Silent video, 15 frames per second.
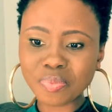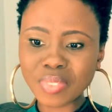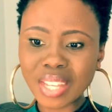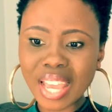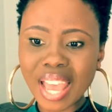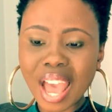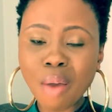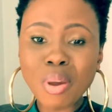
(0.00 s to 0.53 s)

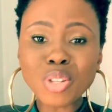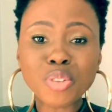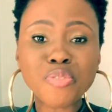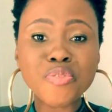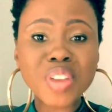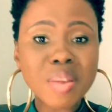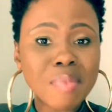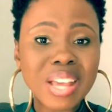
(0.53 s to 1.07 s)
I want to
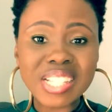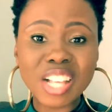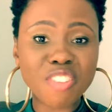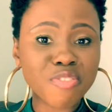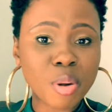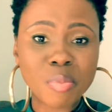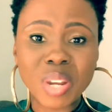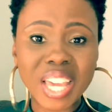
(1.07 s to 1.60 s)
free myself
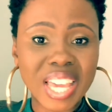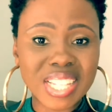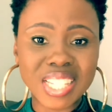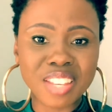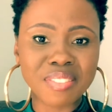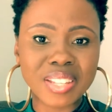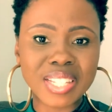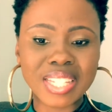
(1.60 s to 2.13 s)
from
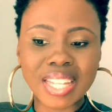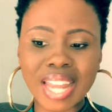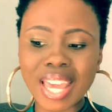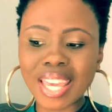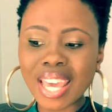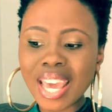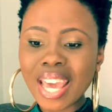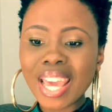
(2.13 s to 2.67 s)
negativity. Like,
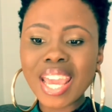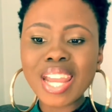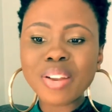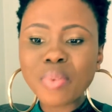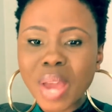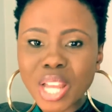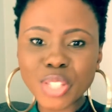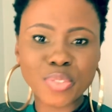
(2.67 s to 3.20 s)
it
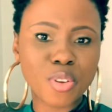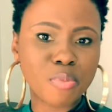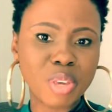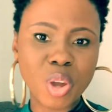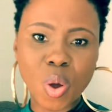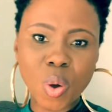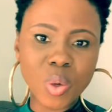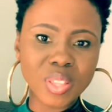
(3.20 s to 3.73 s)
works for me
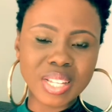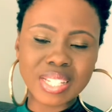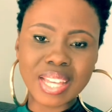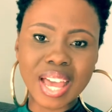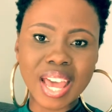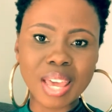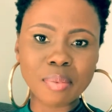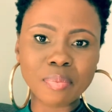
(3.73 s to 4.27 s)
all the time.